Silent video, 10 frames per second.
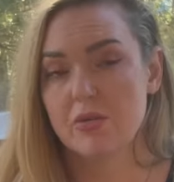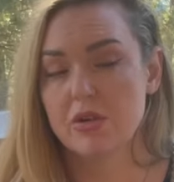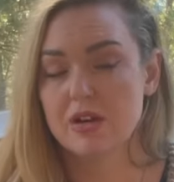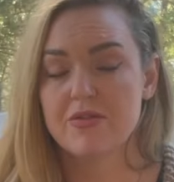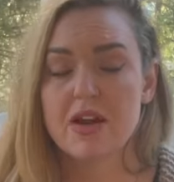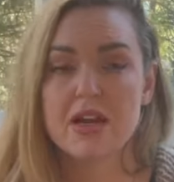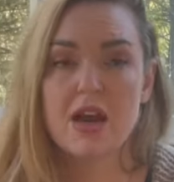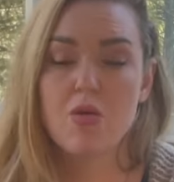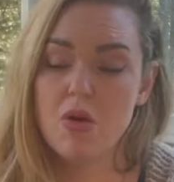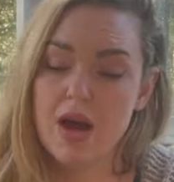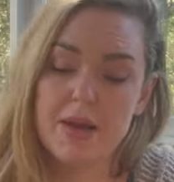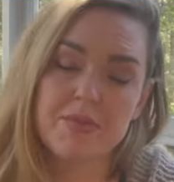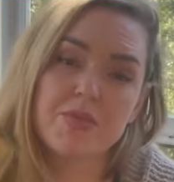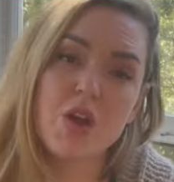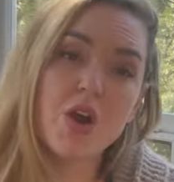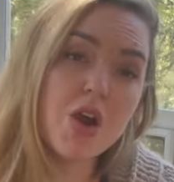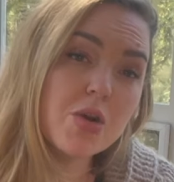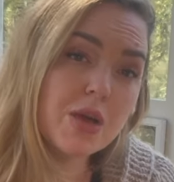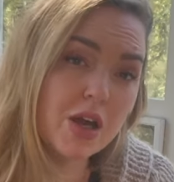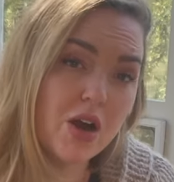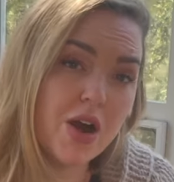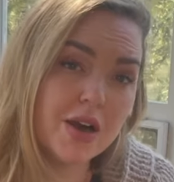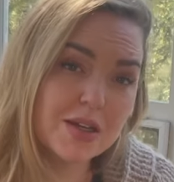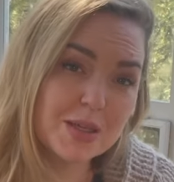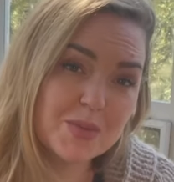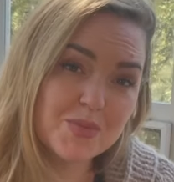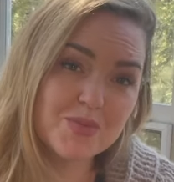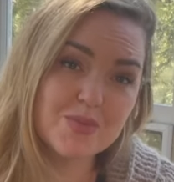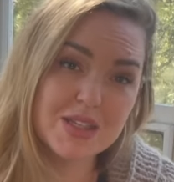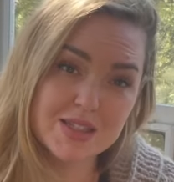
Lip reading: We're gonna find out why. Hermit card.